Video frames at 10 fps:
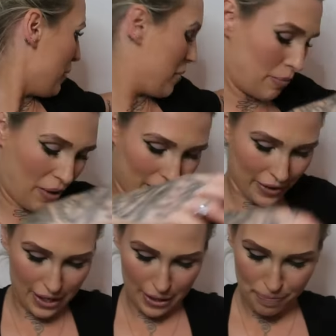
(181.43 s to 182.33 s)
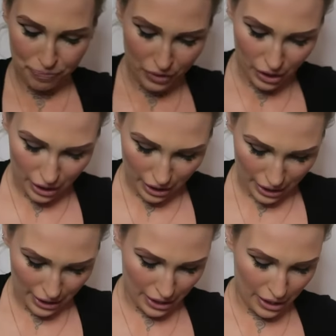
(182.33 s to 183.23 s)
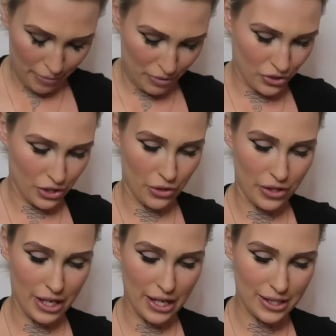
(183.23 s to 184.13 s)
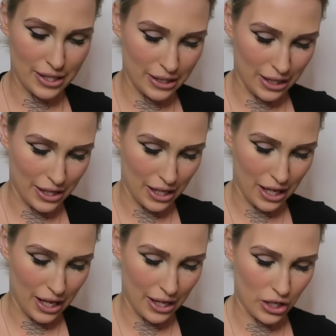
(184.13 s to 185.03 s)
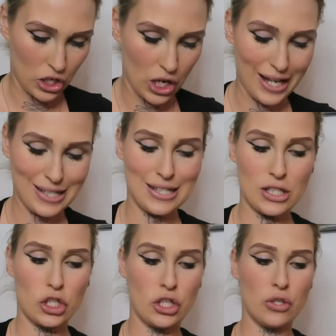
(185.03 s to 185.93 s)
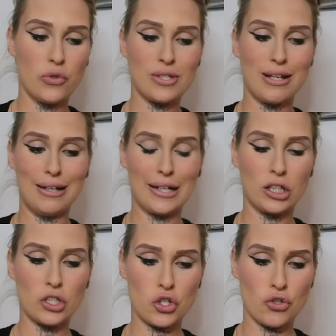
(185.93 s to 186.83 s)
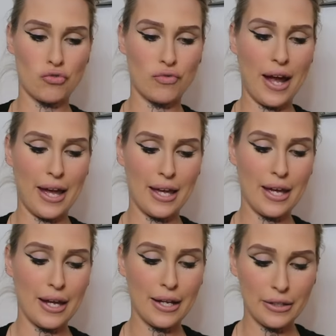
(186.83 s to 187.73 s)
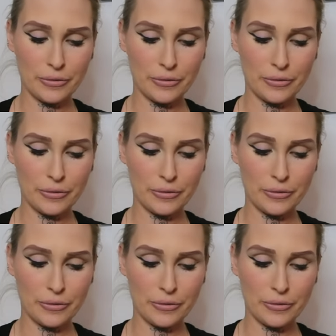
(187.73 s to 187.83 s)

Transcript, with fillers: them at the back there. So the next little thing I got is this cute little train.